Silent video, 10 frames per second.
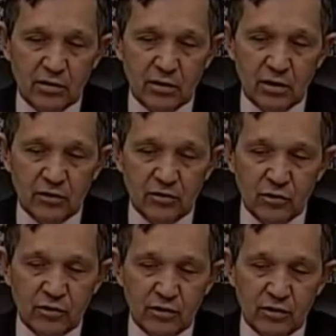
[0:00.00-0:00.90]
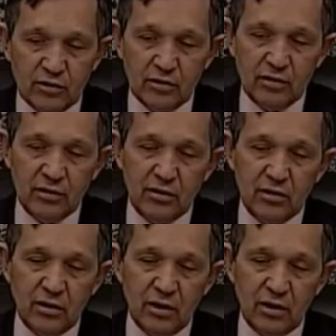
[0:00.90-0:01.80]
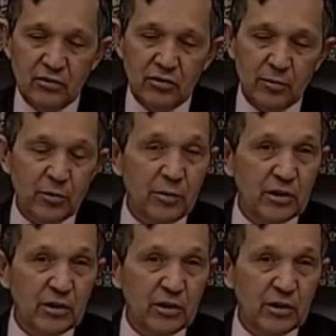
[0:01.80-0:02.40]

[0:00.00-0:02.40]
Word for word: uh, should the uh, subcommittee